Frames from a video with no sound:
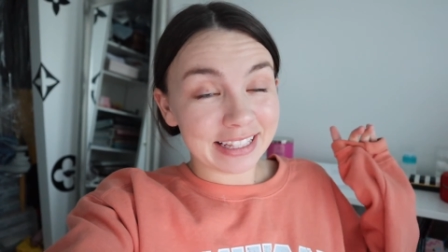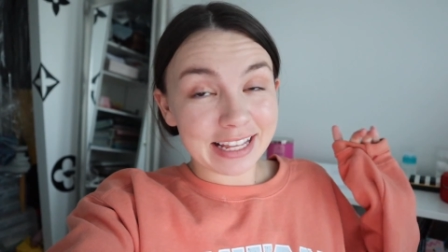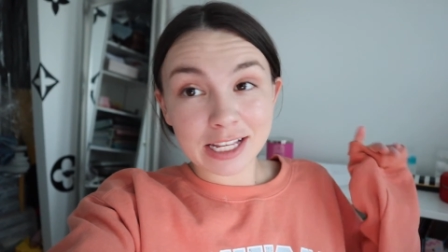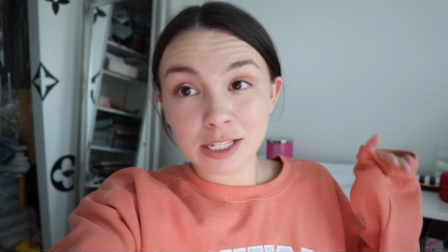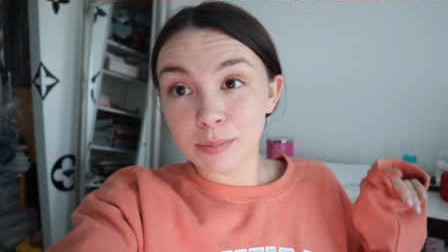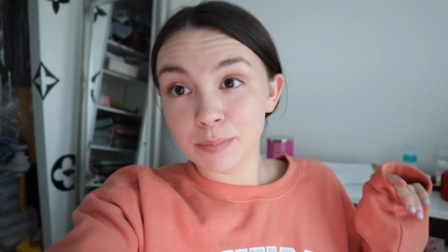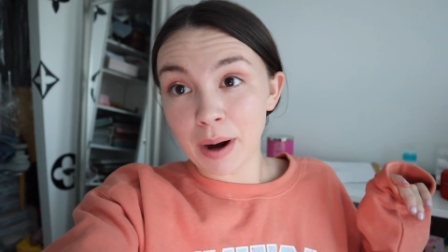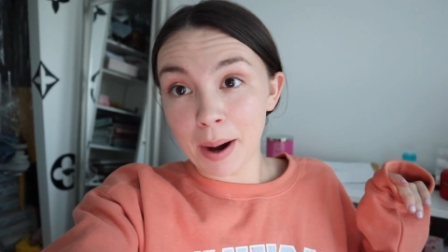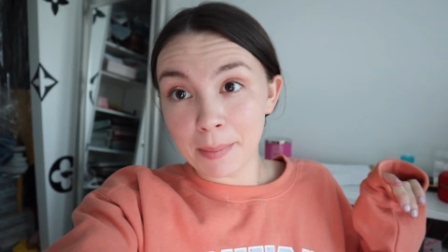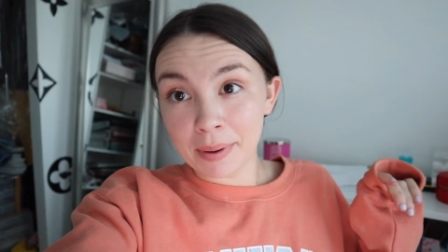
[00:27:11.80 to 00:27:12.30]

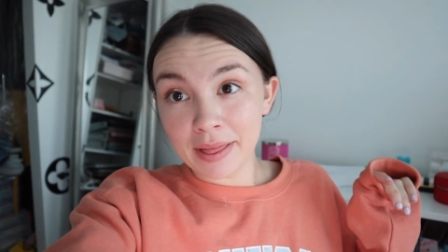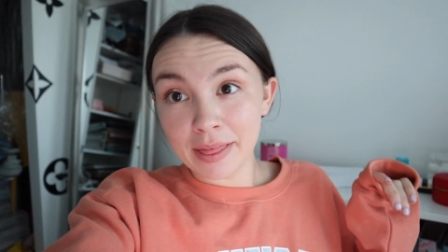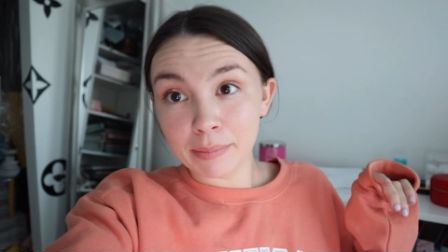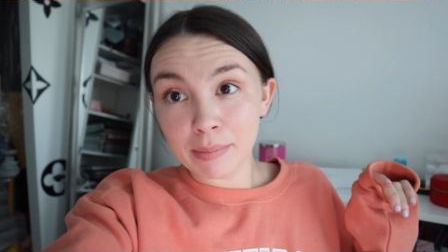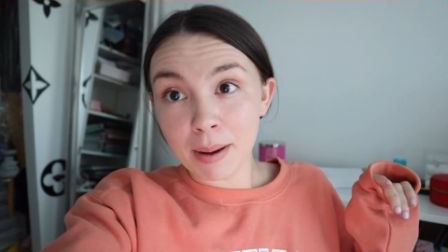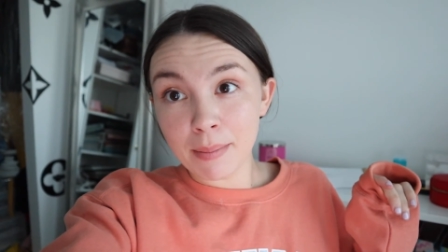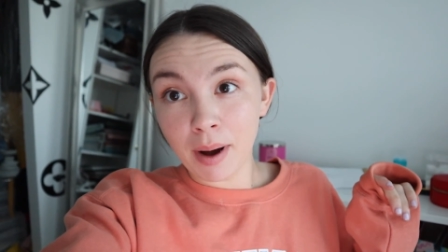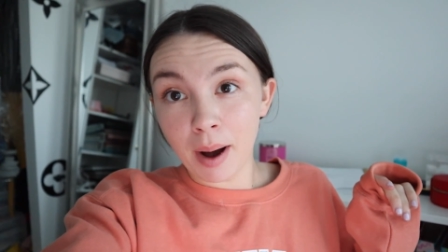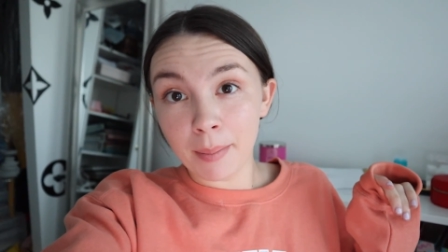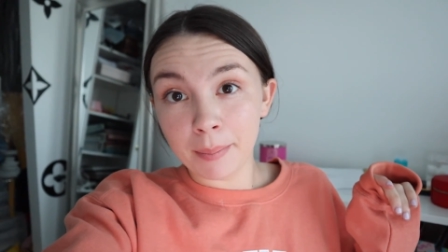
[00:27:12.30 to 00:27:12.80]
less bright, but I think
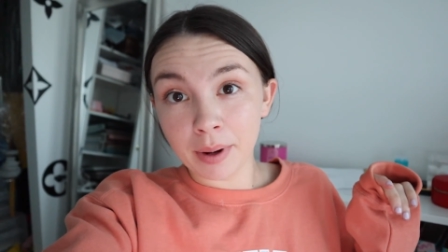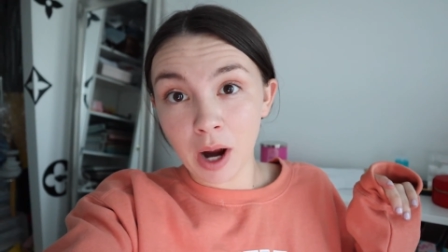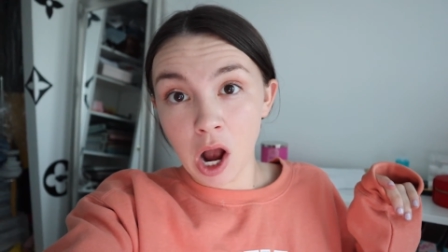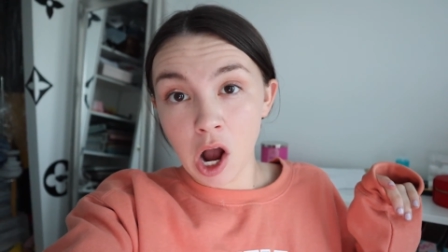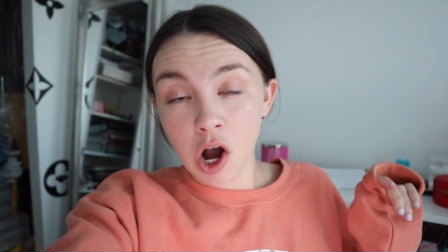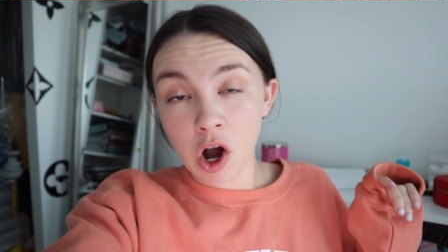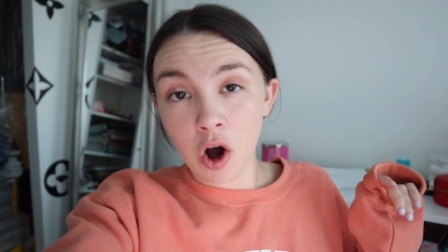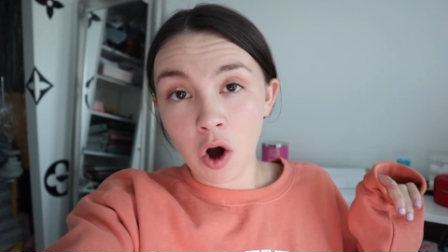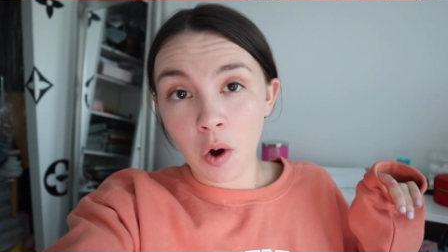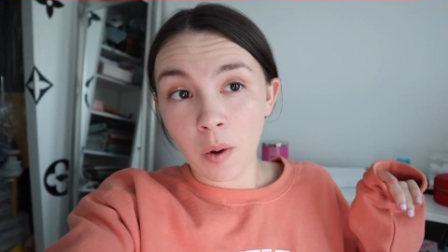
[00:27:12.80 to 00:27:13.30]
my mom
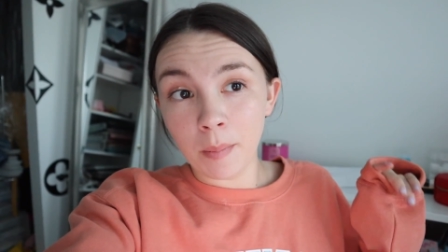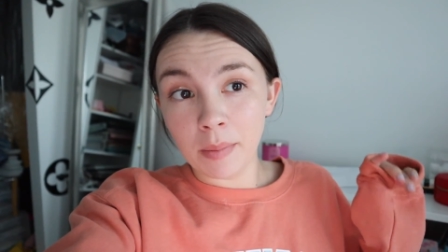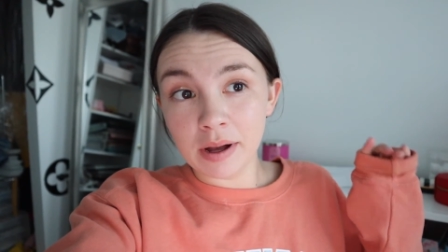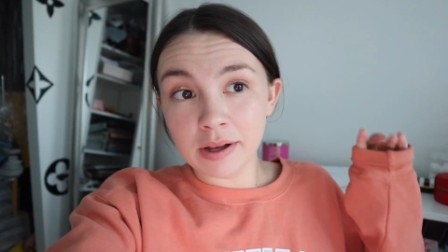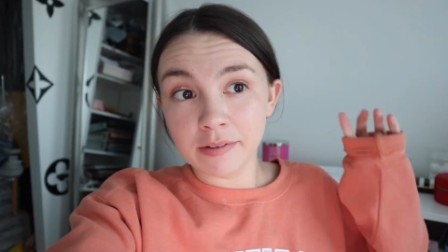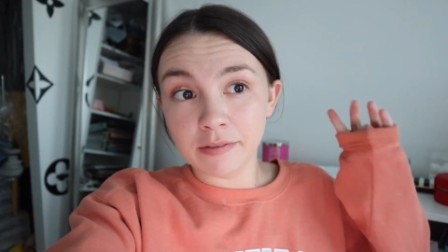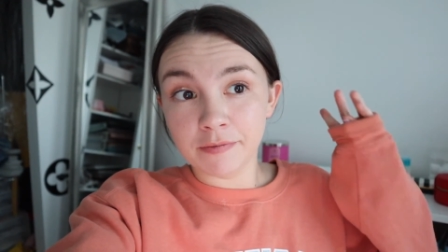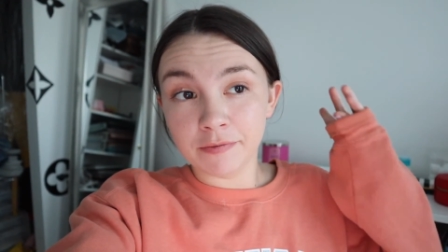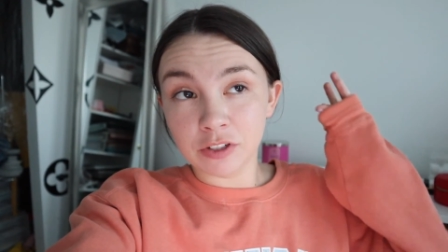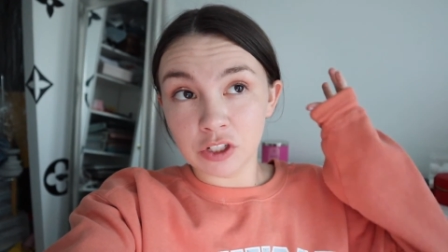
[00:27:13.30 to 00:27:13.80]
brought home
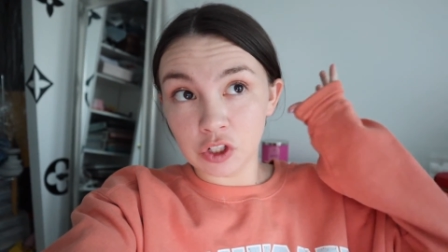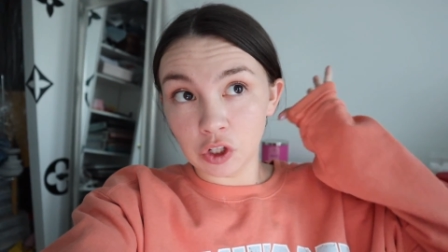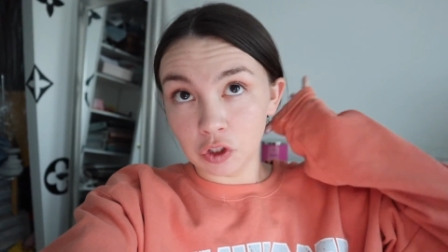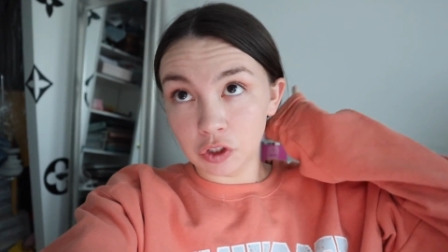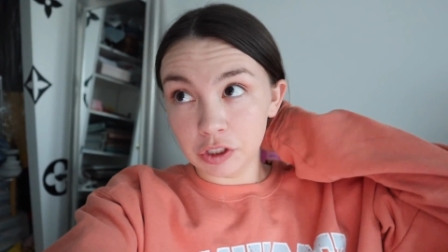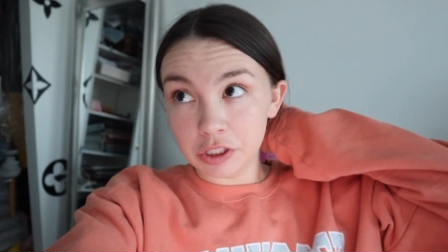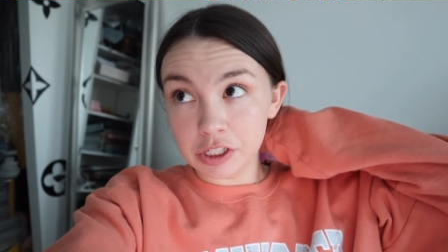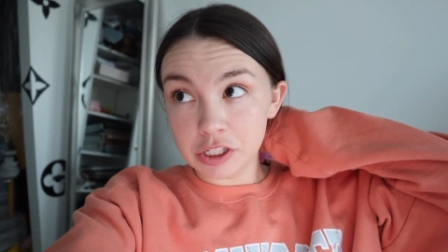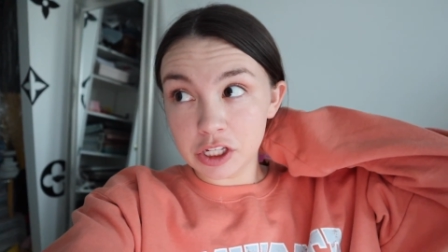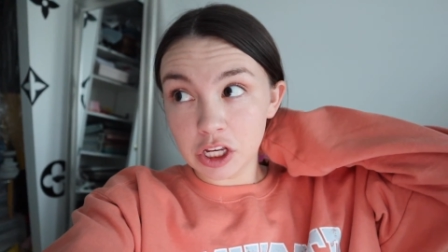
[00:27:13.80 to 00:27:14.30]

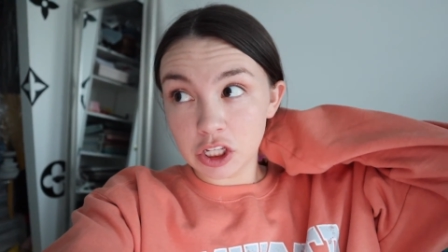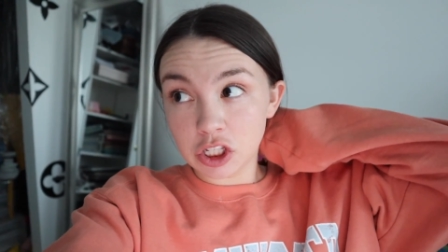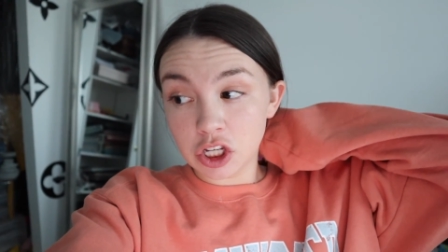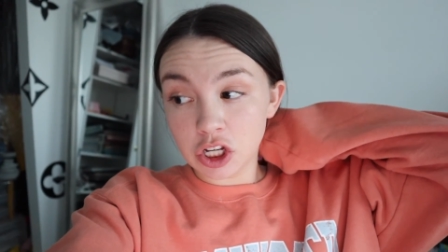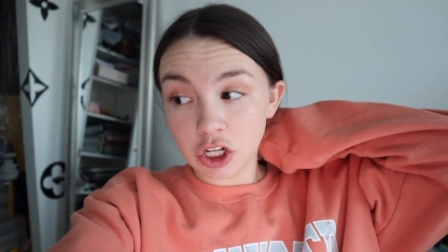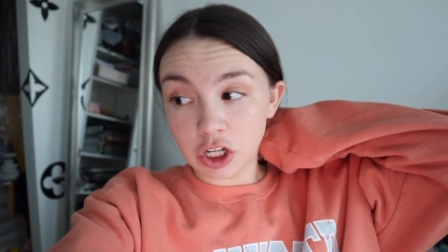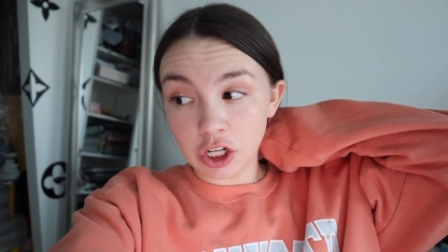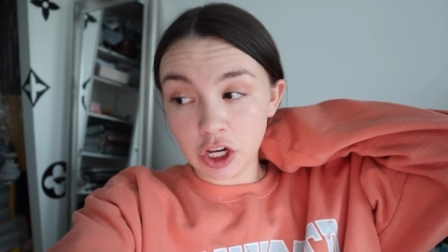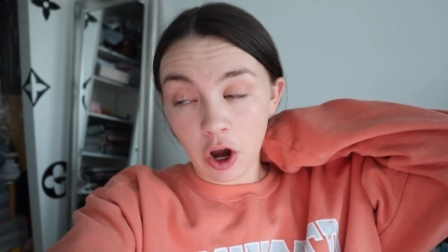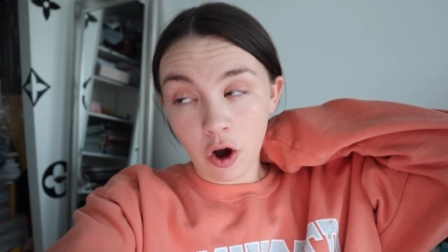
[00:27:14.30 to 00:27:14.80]
Fazoli's
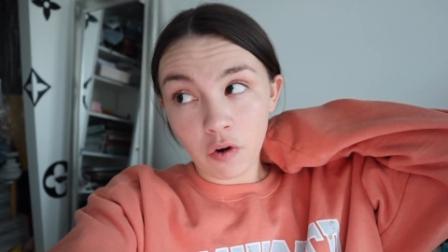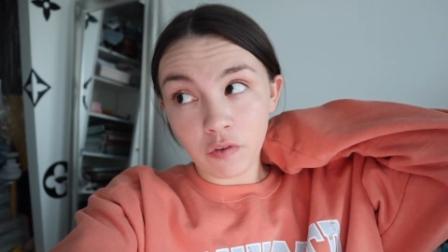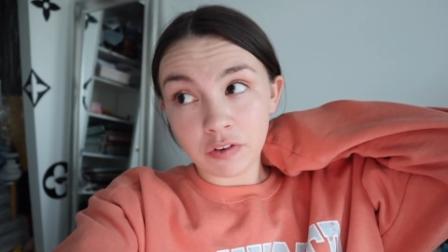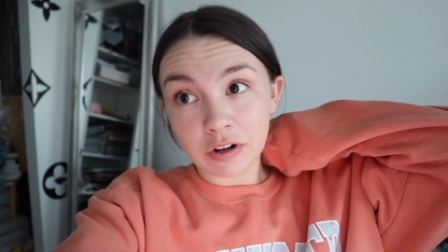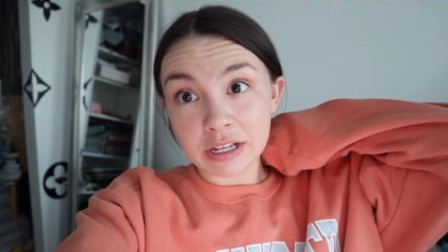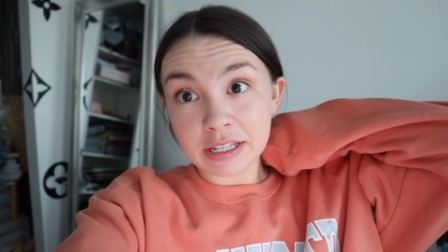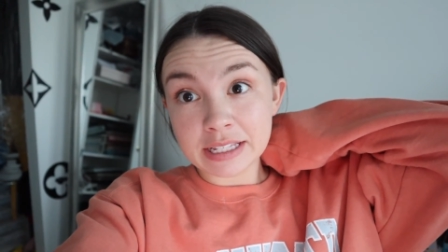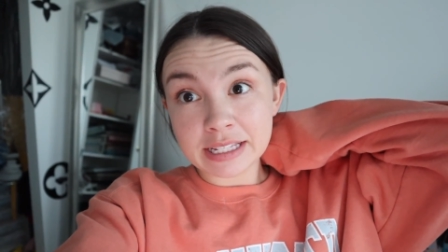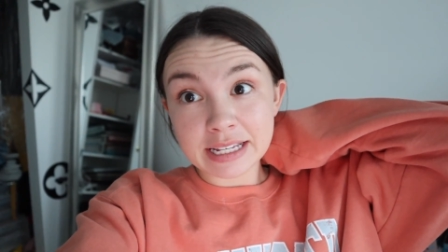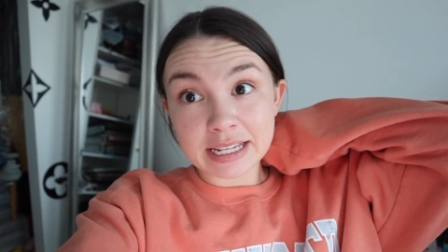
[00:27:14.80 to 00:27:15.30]
to go
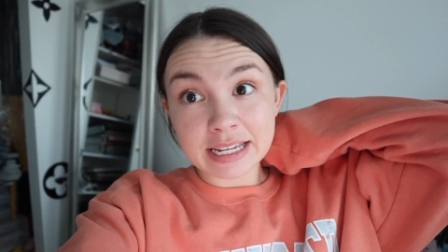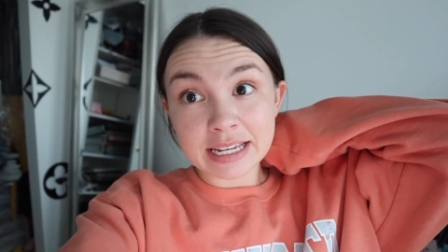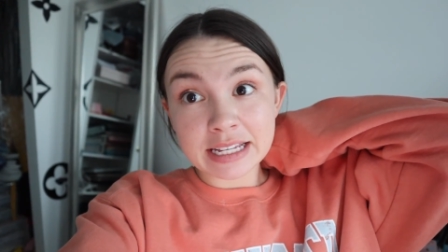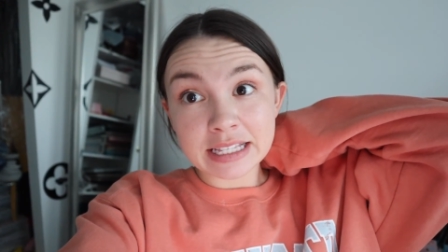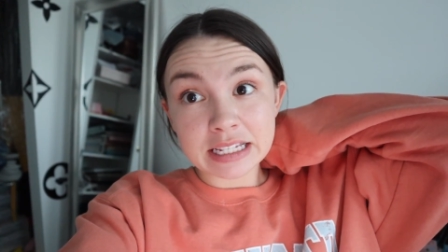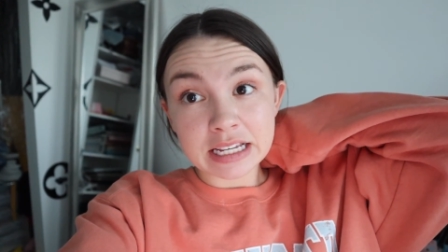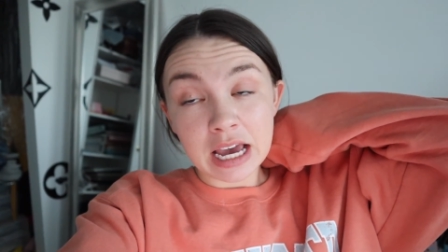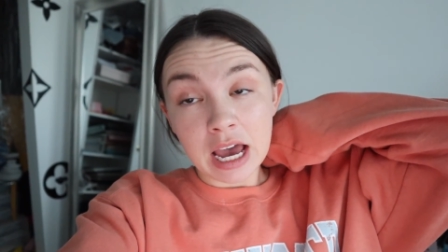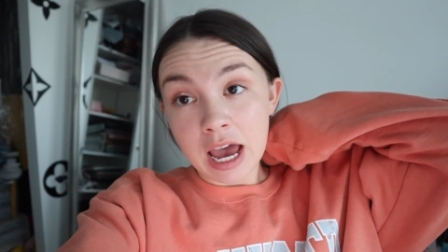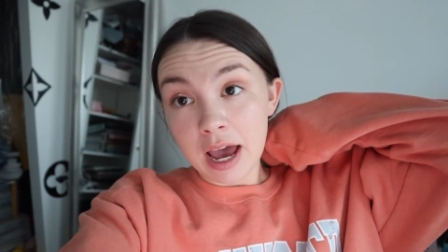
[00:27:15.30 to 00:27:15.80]
for us to
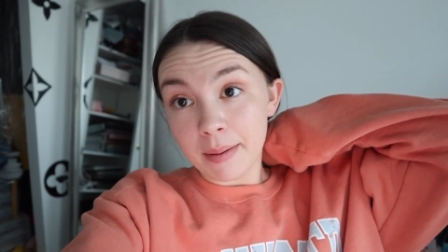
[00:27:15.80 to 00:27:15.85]
eat.